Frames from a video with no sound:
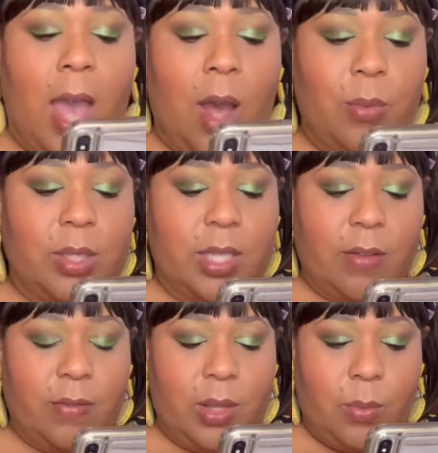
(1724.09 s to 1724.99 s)
I would
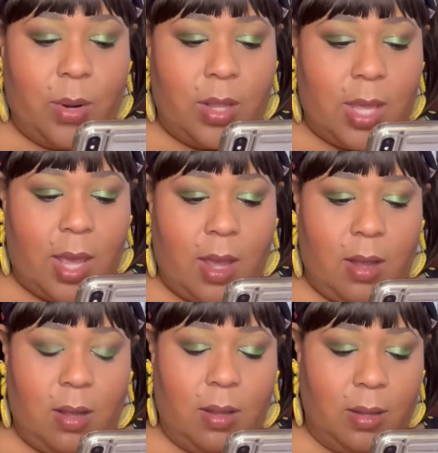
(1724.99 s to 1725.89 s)
definitely wear that.
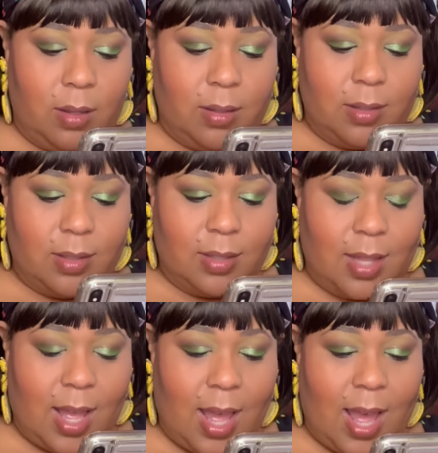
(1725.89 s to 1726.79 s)
Oh,
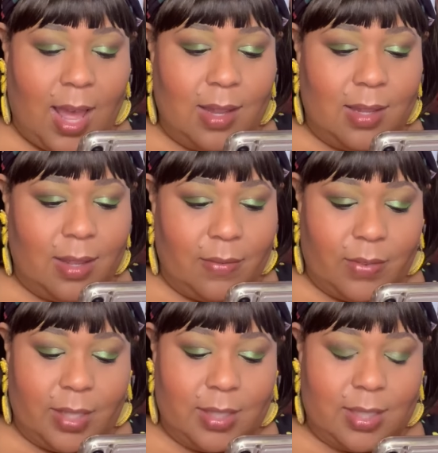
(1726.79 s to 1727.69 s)
I
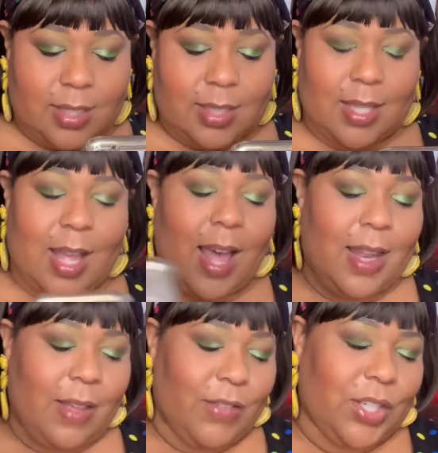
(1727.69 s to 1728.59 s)
love it. I
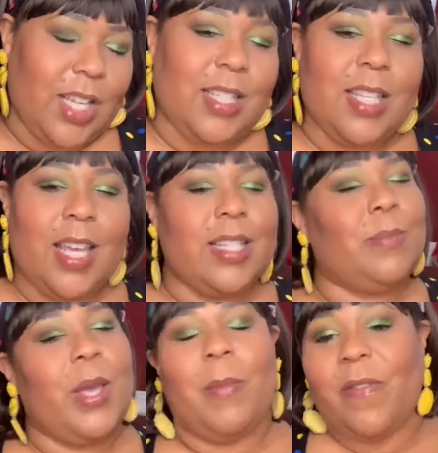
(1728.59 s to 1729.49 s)
love it. She gets a yes,
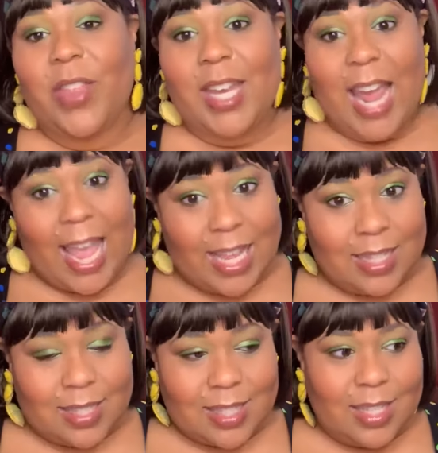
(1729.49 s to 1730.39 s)
ma'am of the
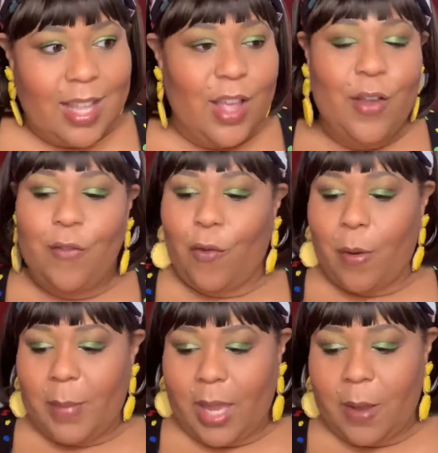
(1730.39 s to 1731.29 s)
night
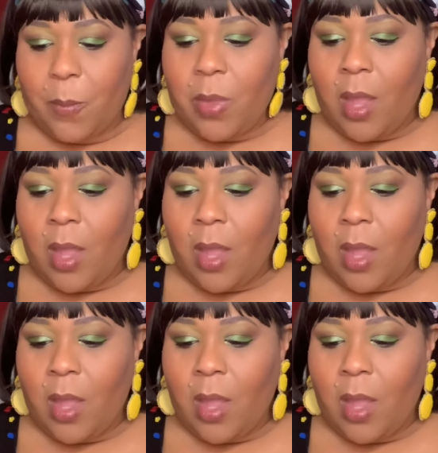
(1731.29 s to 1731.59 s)
for me.